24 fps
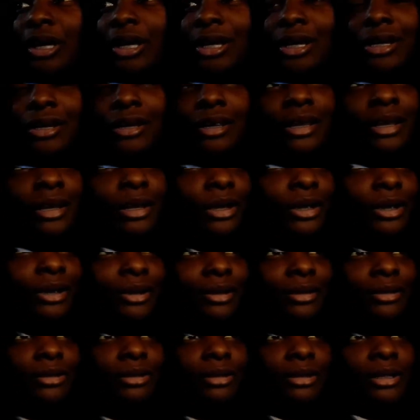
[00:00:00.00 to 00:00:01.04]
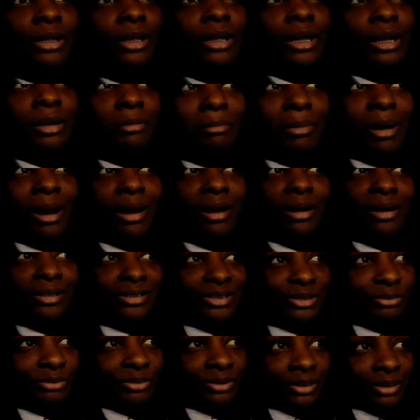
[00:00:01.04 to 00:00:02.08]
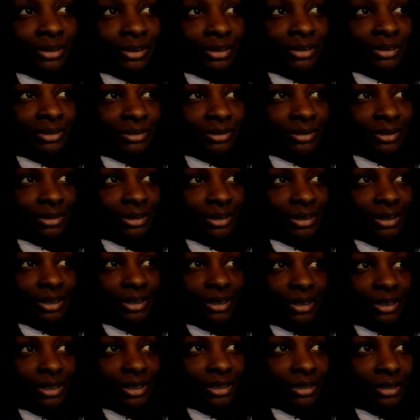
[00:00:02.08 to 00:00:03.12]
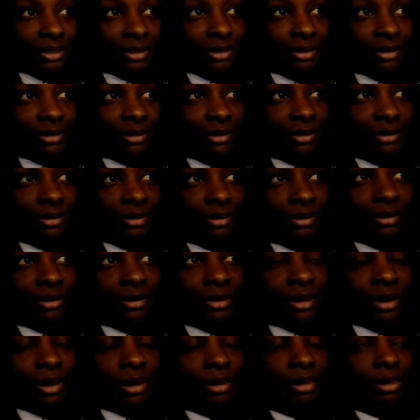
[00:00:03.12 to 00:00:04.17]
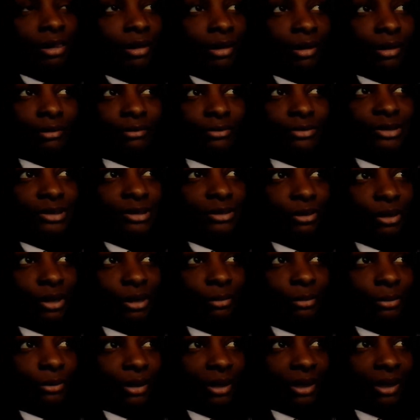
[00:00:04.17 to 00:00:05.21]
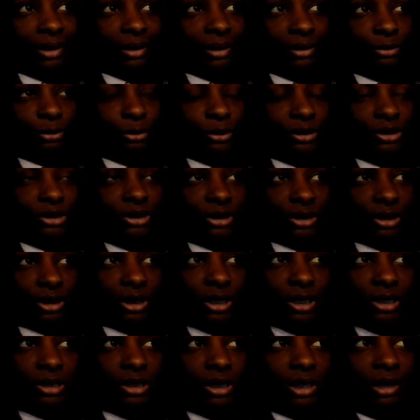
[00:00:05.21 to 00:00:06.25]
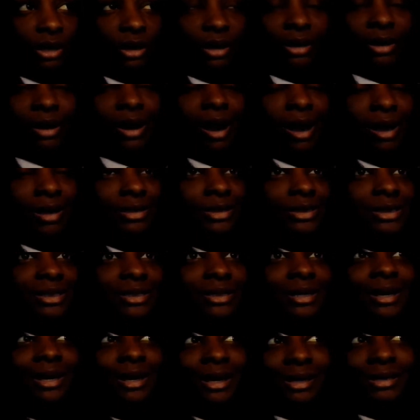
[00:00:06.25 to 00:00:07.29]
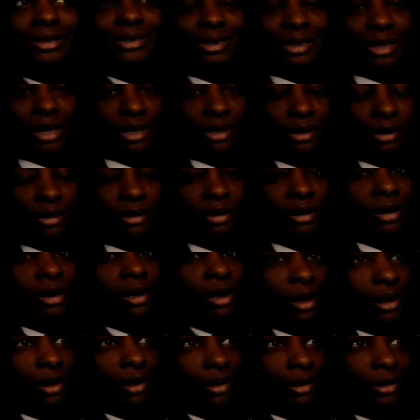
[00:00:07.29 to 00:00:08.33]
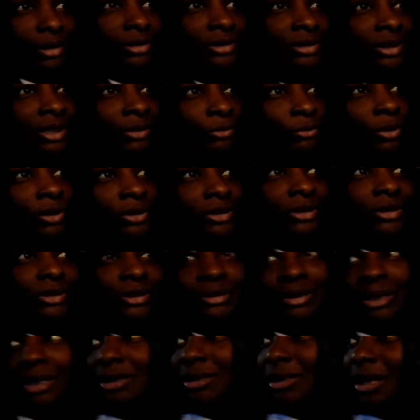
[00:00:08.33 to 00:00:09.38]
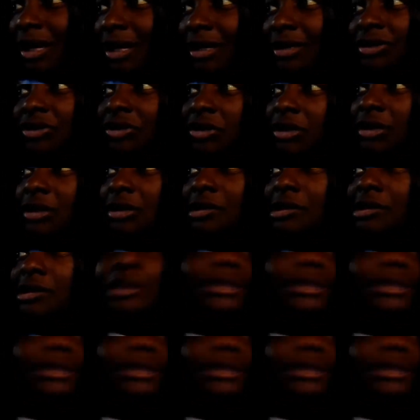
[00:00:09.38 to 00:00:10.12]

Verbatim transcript: in there. My husband, he loves scrambled eggs with cheese. It cannot taste like eggs. He wants it to taste like cheese.